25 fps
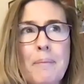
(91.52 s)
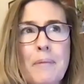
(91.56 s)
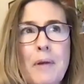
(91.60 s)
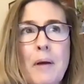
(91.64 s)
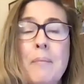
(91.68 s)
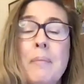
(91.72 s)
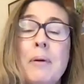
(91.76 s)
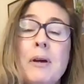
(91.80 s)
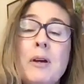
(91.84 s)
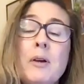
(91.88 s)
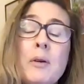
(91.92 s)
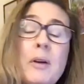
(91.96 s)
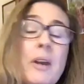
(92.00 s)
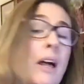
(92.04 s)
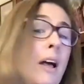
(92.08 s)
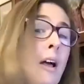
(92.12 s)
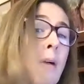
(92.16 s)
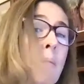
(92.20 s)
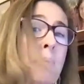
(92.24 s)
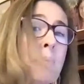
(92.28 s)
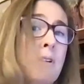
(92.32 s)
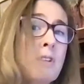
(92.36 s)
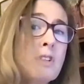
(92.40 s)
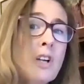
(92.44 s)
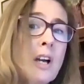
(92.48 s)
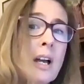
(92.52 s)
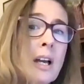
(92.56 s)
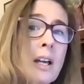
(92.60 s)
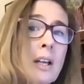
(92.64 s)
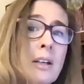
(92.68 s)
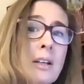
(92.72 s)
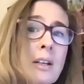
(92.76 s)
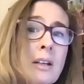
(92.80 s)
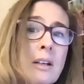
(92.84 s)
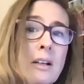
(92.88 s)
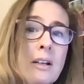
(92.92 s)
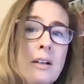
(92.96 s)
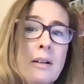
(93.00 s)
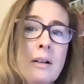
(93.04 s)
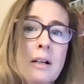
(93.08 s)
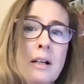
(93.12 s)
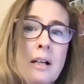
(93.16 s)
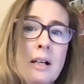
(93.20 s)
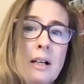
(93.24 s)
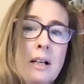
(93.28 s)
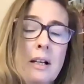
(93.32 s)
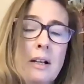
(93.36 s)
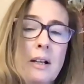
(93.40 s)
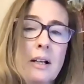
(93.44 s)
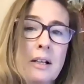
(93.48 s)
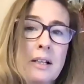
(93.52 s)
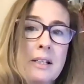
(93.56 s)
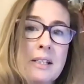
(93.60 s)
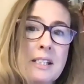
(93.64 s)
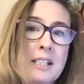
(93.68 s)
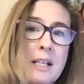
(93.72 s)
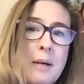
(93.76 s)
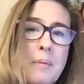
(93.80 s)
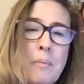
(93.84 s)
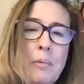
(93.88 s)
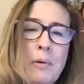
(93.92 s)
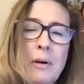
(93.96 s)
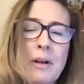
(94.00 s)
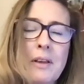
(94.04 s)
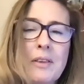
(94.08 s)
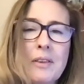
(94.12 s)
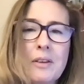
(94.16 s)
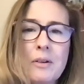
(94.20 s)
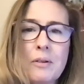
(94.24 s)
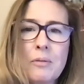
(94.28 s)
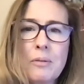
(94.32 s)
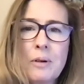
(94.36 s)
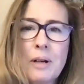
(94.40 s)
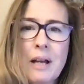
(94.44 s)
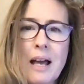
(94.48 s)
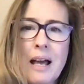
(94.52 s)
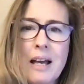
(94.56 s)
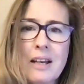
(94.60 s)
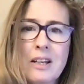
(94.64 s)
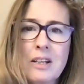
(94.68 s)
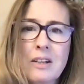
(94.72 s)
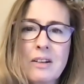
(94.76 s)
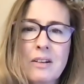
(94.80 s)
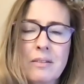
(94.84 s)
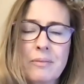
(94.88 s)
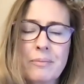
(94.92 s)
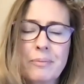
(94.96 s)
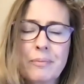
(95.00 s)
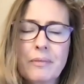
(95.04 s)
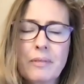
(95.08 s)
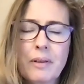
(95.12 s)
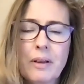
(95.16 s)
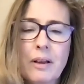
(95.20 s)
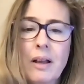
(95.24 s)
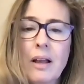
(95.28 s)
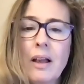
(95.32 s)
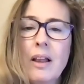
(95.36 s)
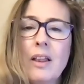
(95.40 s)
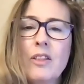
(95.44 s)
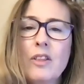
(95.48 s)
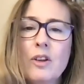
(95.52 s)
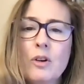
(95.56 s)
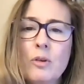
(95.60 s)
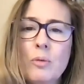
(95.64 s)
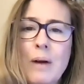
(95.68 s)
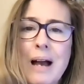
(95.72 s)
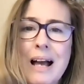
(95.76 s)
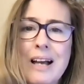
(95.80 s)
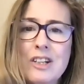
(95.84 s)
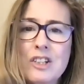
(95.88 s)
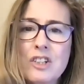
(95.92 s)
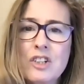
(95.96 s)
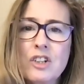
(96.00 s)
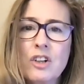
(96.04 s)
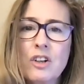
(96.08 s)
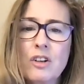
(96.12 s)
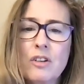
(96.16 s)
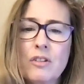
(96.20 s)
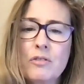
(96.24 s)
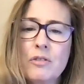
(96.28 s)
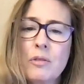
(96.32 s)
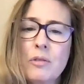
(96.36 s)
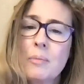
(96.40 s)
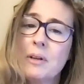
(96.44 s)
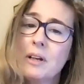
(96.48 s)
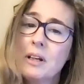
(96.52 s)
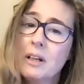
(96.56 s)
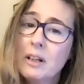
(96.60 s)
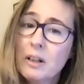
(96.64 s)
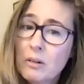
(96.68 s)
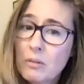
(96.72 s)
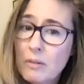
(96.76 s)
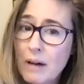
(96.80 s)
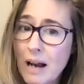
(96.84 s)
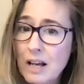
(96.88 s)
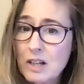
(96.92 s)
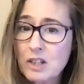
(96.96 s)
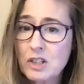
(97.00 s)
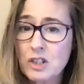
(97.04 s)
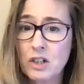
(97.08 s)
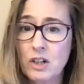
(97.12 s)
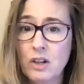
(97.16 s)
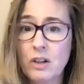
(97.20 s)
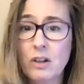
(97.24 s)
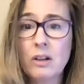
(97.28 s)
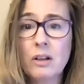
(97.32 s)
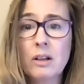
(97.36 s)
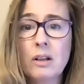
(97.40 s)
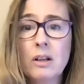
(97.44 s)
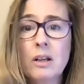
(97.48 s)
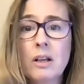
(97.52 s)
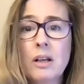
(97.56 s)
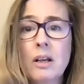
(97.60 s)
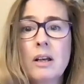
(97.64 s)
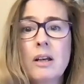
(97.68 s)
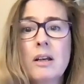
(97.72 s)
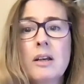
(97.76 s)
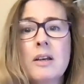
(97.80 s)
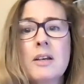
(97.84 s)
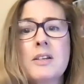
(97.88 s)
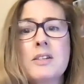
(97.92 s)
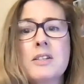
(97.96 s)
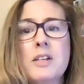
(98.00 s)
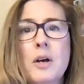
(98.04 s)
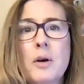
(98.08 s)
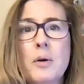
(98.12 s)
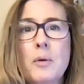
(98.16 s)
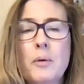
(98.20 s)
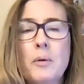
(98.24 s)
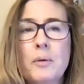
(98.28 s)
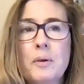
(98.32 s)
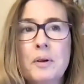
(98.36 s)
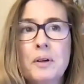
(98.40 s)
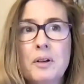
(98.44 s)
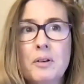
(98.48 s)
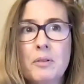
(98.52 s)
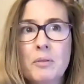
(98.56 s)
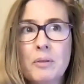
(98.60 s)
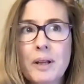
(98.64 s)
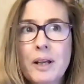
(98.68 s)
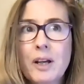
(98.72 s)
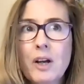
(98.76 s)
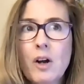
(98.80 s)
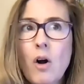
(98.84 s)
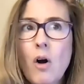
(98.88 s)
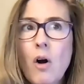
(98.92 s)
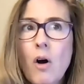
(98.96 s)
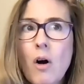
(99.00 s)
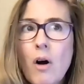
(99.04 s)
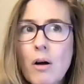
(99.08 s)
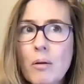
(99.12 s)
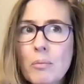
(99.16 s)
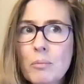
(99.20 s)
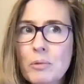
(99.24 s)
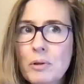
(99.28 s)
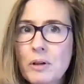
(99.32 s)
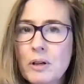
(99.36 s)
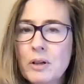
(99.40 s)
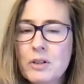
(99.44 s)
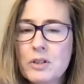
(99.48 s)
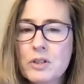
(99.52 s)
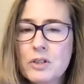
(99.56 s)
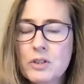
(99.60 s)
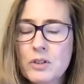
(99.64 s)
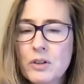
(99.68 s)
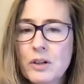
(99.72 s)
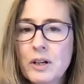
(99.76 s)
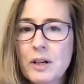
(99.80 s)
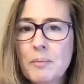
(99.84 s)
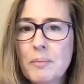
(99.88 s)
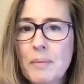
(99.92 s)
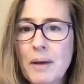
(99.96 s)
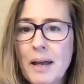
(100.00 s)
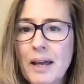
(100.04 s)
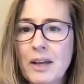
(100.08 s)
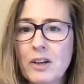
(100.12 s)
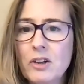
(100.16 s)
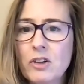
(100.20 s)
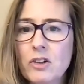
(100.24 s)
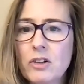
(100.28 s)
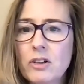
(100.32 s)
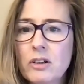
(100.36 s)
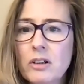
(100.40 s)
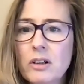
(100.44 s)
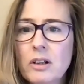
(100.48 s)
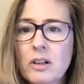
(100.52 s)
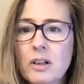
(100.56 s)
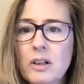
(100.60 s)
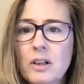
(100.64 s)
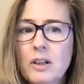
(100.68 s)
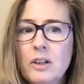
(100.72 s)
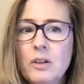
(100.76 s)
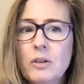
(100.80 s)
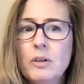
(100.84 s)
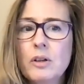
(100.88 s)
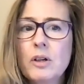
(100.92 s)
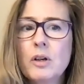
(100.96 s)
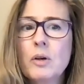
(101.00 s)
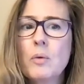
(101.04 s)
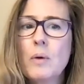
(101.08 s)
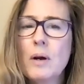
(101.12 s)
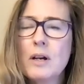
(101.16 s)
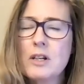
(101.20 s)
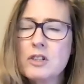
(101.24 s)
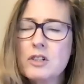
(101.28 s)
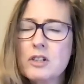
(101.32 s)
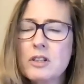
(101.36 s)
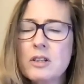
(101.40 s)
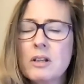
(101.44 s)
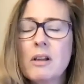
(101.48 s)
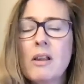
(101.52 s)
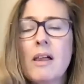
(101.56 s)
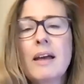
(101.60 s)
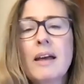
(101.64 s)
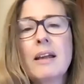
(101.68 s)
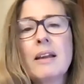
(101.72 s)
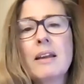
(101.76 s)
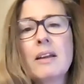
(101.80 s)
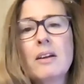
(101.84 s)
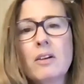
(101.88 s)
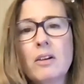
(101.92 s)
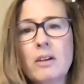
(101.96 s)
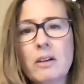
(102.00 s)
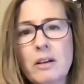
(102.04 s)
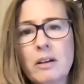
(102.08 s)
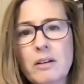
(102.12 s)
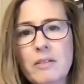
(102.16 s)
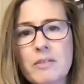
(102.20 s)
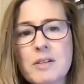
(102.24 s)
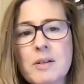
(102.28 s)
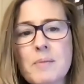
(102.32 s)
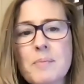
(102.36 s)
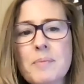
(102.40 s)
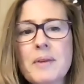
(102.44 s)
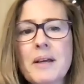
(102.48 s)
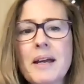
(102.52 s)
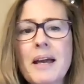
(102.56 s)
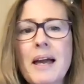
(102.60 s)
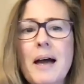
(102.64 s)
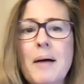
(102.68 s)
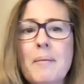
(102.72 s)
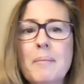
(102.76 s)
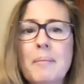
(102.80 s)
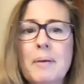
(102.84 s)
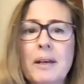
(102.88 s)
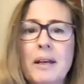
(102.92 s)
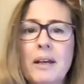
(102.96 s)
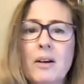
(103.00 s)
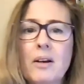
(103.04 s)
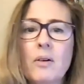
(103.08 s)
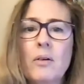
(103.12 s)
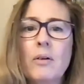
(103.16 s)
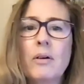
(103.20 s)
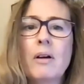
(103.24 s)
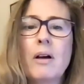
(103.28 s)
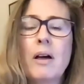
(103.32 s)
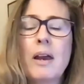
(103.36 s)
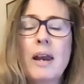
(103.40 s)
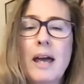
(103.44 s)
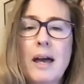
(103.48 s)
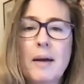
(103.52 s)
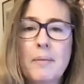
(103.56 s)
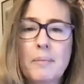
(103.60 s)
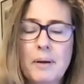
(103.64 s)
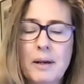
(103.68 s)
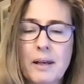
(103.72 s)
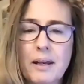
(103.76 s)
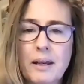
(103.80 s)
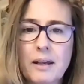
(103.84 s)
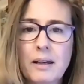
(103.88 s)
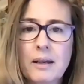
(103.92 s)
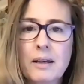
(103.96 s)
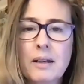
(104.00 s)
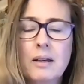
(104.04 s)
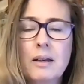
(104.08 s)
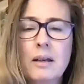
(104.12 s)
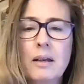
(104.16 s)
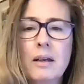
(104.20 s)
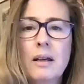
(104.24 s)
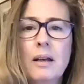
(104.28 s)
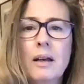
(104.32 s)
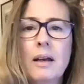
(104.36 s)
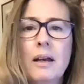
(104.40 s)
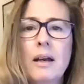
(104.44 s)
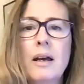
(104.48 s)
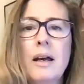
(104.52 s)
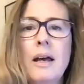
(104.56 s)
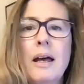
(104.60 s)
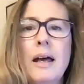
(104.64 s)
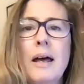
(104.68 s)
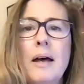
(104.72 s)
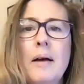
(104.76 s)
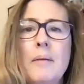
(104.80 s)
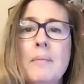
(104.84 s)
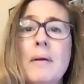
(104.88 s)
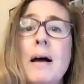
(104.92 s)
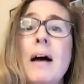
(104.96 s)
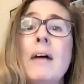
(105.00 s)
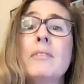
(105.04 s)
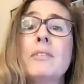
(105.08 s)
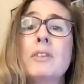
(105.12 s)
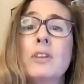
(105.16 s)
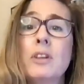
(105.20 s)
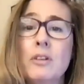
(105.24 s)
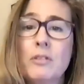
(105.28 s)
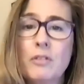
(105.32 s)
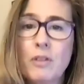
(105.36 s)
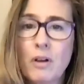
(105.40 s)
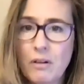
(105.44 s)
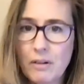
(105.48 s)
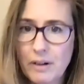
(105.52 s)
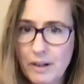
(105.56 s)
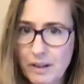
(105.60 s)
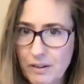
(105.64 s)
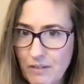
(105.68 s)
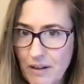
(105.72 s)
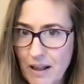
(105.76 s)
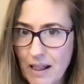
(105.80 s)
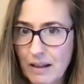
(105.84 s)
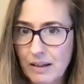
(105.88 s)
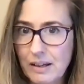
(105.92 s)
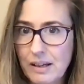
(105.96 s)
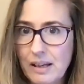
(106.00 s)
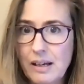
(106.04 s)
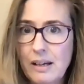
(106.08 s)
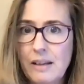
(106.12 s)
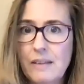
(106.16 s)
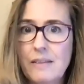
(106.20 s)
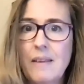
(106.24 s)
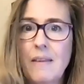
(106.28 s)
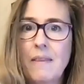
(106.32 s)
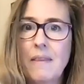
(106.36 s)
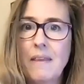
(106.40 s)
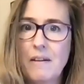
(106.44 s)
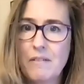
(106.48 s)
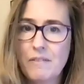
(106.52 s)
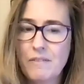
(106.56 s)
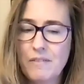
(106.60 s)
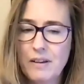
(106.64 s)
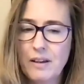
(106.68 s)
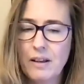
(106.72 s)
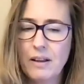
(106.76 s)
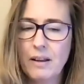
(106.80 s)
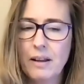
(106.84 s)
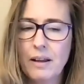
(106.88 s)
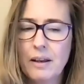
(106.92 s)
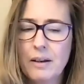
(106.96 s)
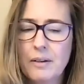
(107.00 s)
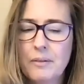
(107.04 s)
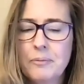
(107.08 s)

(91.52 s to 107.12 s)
But you can help your child separate the rational from the irrational. So in a really calm, reassuring manner, you could question the likelihood of something happening or not happening after you've already validated that they feel